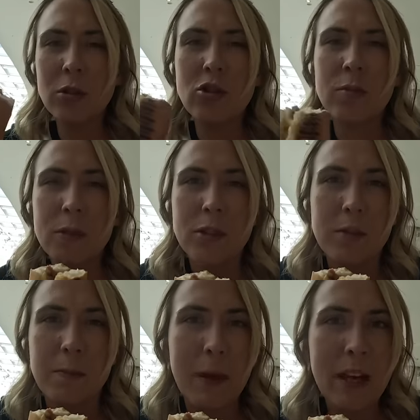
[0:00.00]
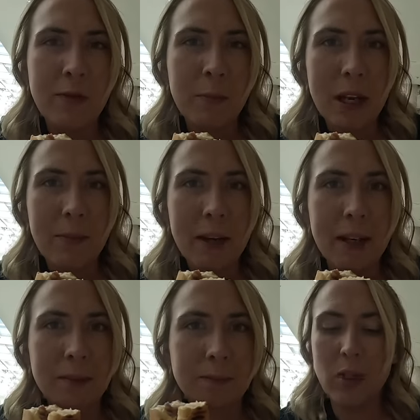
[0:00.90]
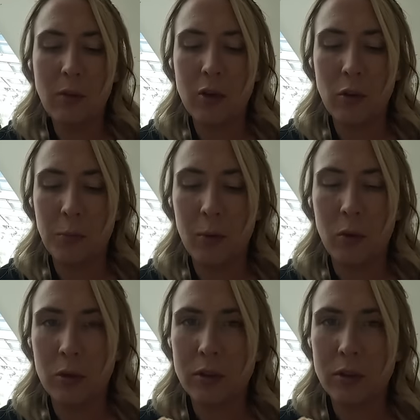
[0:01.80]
going to assume this is beef, maybe. Definitely not pork,